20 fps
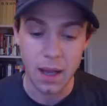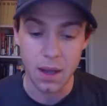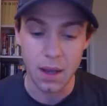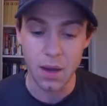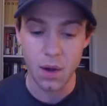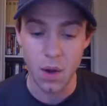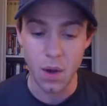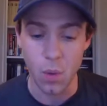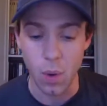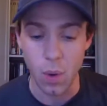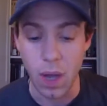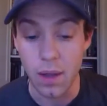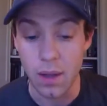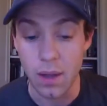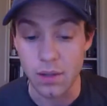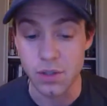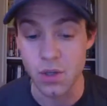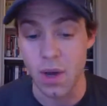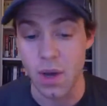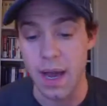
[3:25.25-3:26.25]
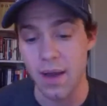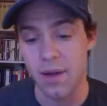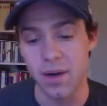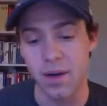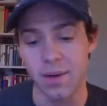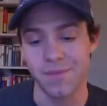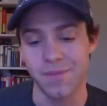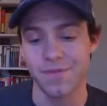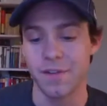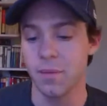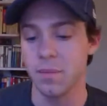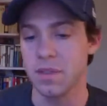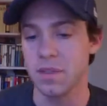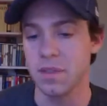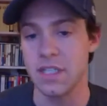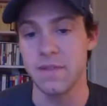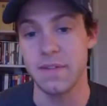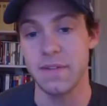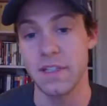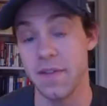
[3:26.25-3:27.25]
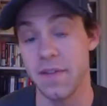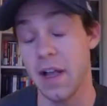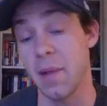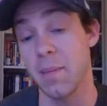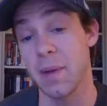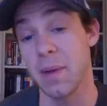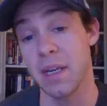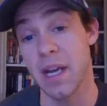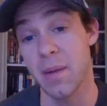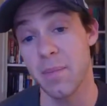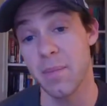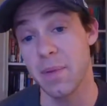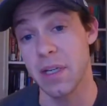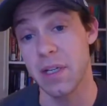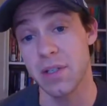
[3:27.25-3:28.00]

Well, so I own a film and TV development company.